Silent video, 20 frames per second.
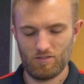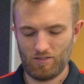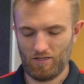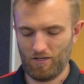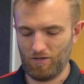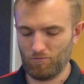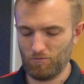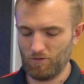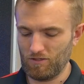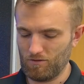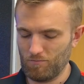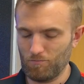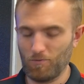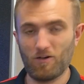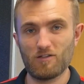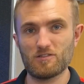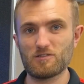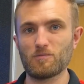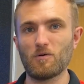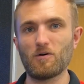Now with the
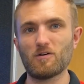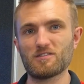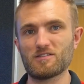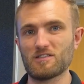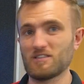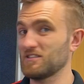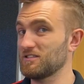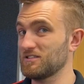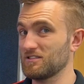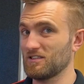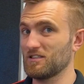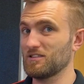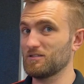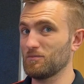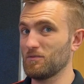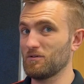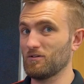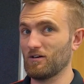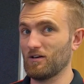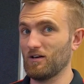blind spot assist,
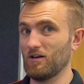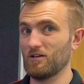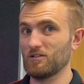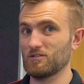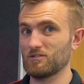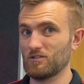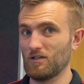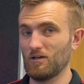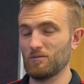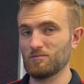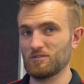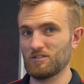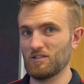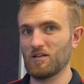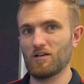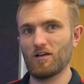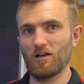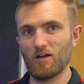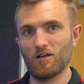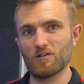this mirror glass comes
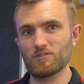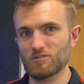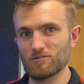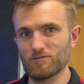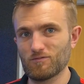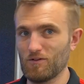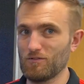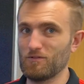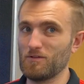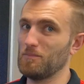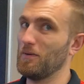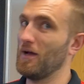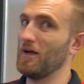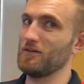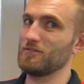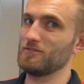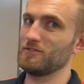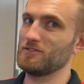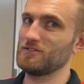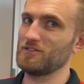in at
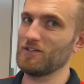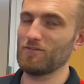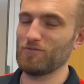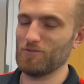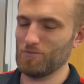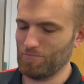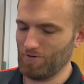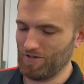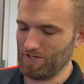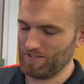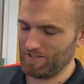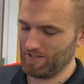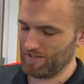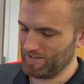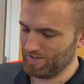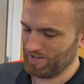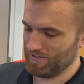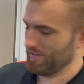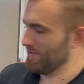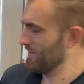£150. So if you break it,